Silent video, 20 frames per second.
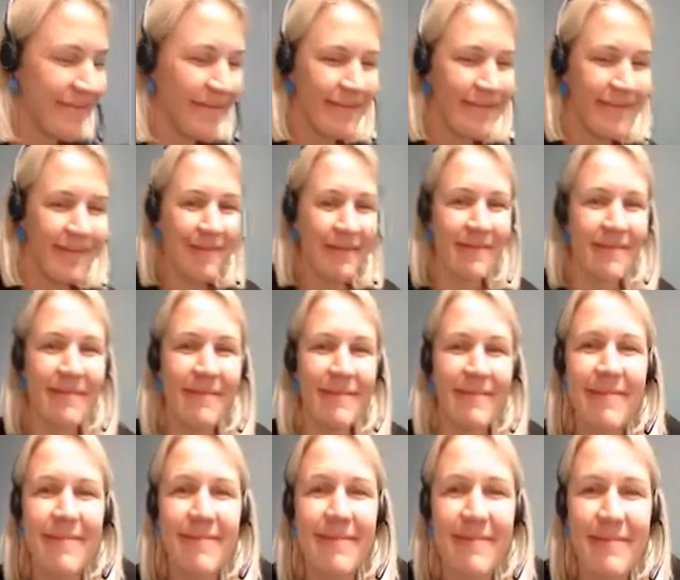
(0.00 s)

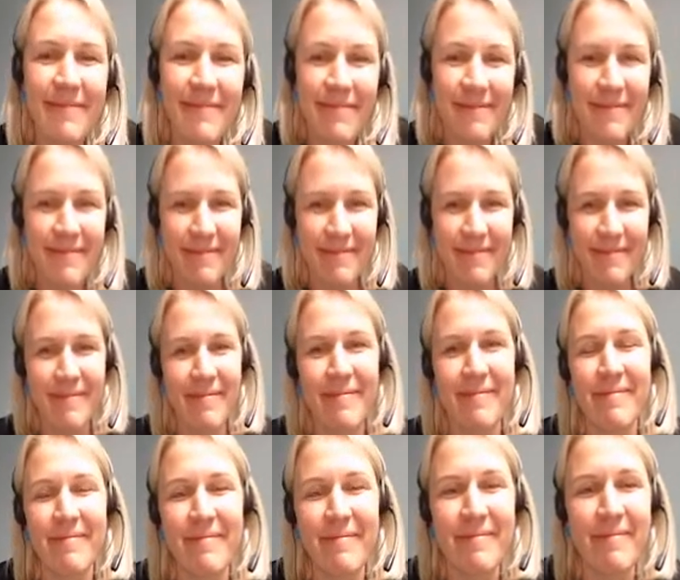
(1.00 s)

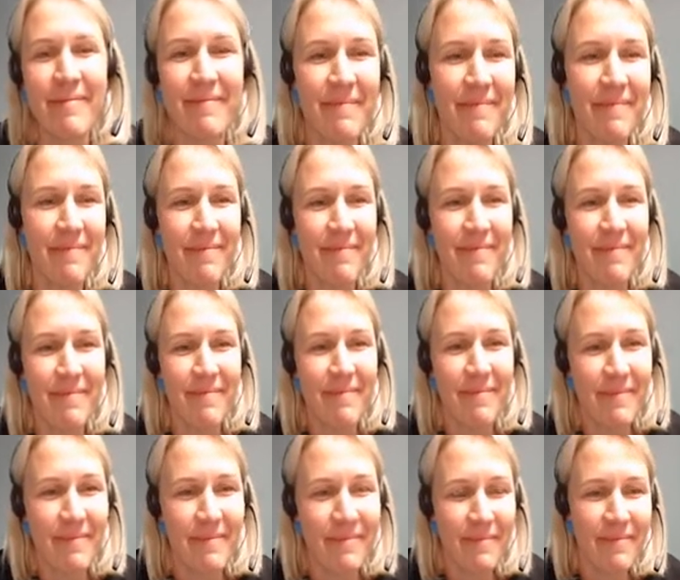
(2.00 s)

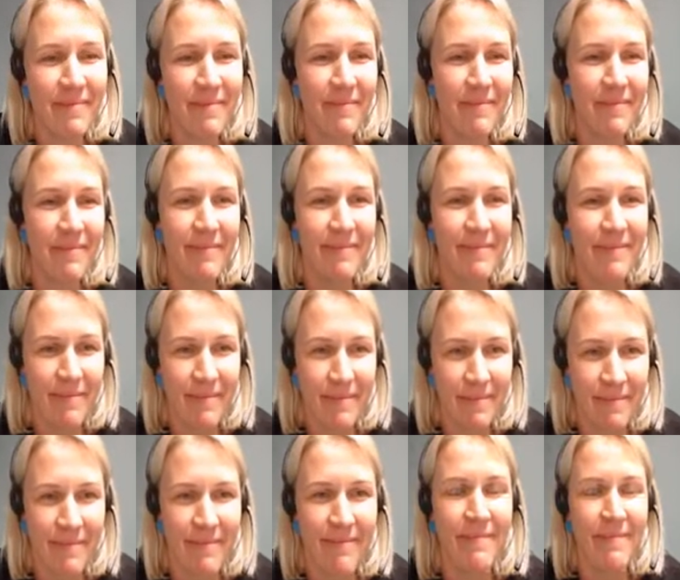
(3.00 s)

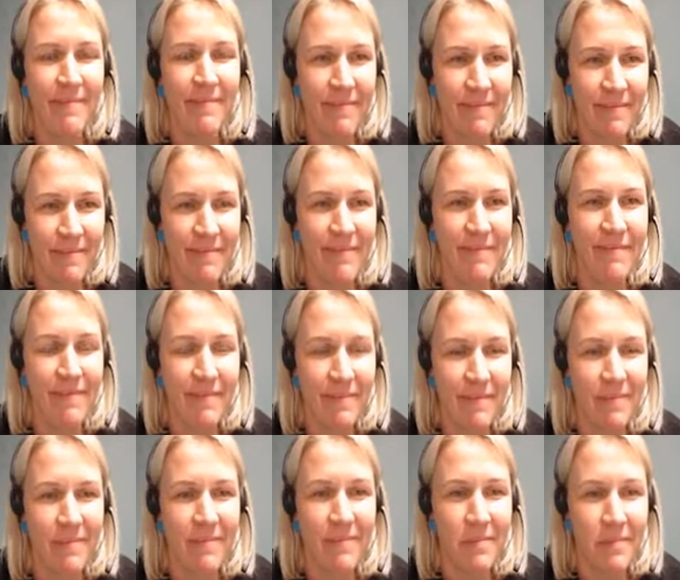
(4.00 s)

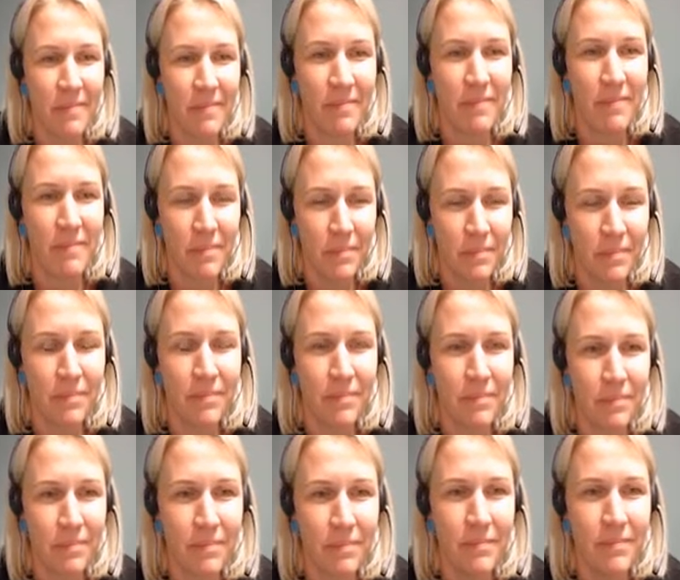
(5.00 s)

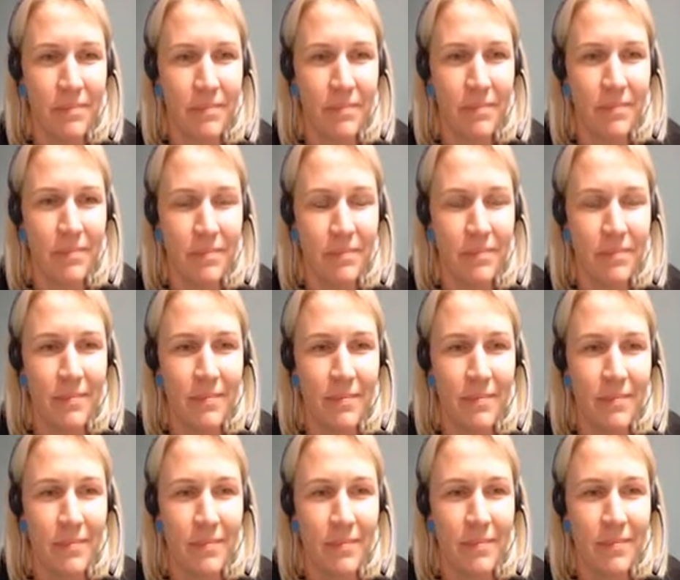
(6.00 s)

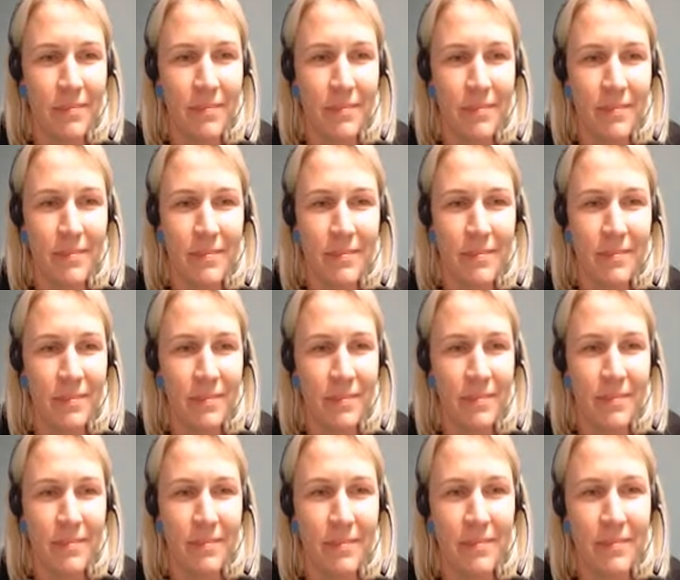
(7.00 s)
(silent)